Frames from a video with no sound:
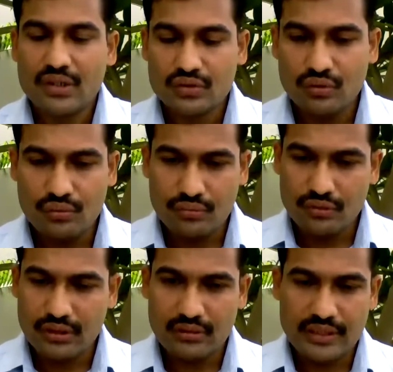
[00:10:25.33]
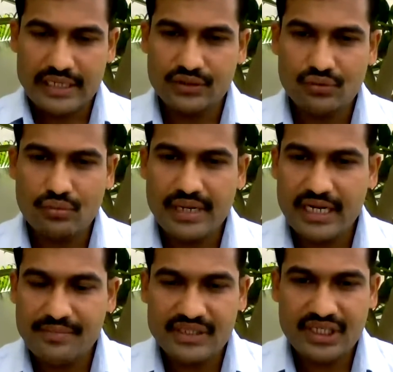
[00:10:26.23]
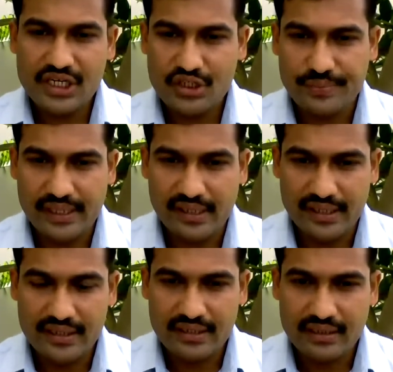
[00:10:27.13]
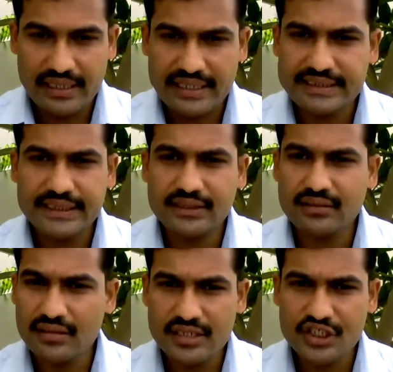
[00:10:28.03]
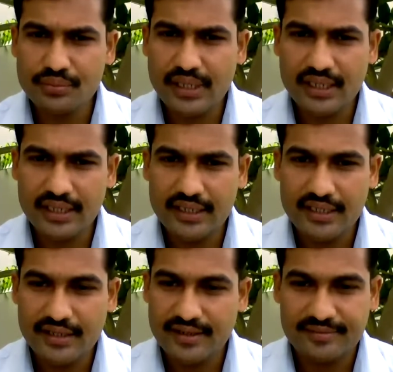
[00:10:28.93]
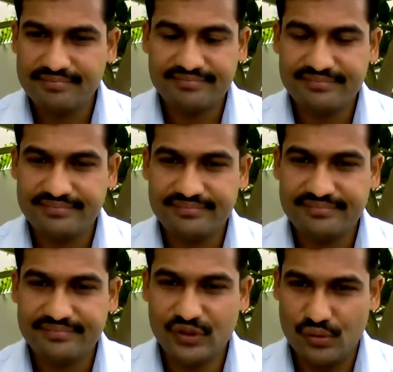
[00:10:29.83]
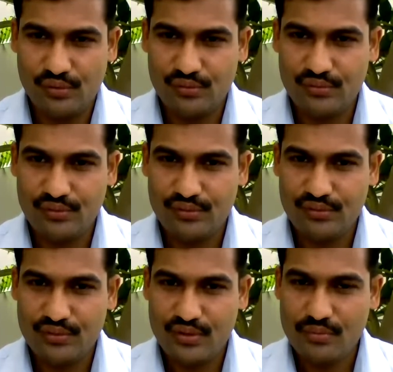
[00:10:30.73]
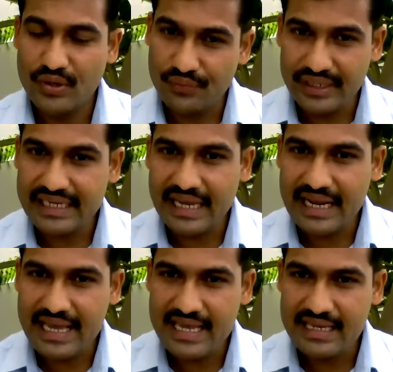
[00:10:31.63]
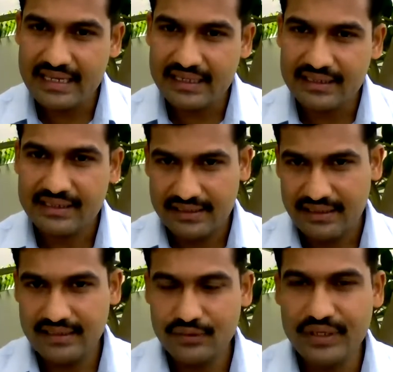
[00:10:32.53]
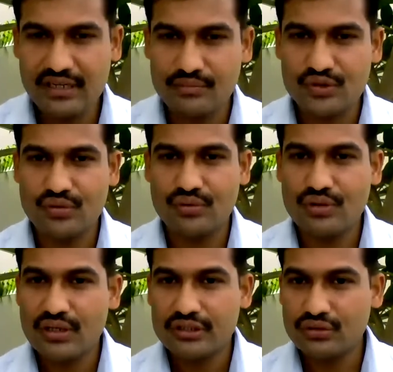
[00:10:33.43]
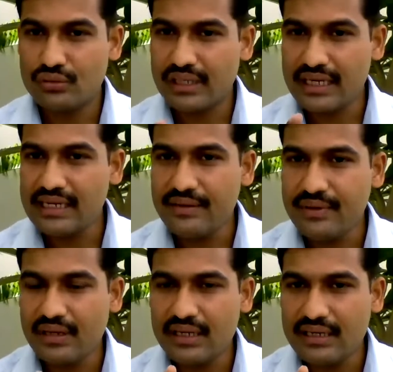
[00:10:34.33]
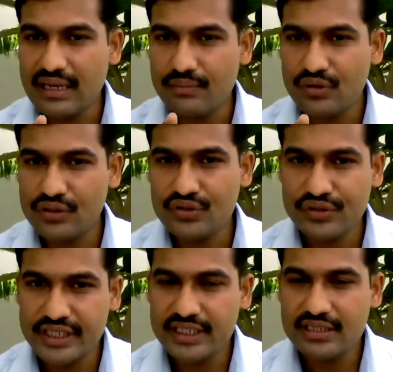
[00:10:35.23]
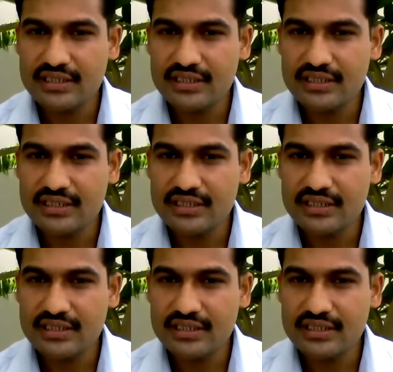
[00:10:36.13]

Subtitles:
So as you know, my name is Ganesh Pakre. Can I say the Ganesh Pakre? No. But when can I? You will come to know. So again, I'm going to read